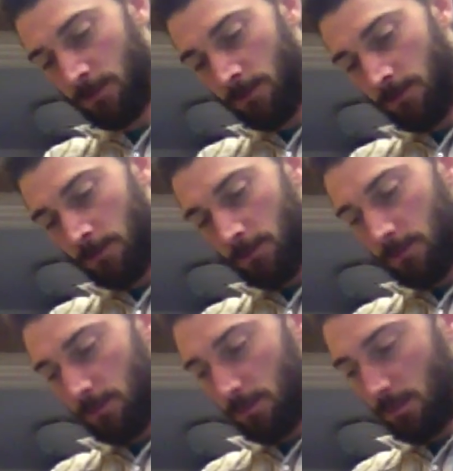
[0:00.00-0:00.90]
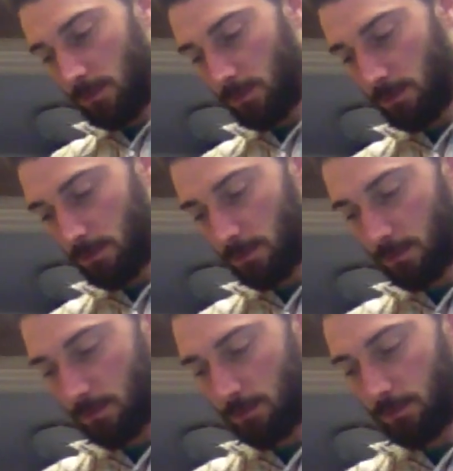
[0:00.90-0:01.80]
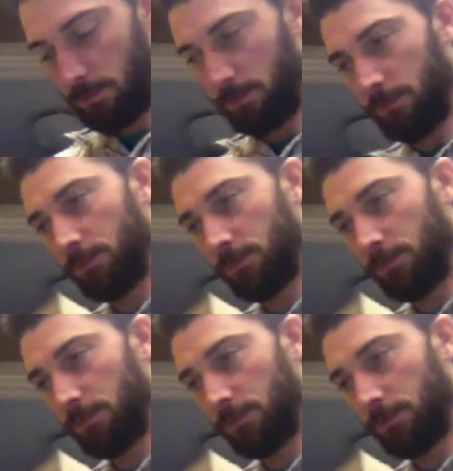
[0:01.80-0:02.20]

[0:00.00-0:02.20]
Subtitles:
[no speech]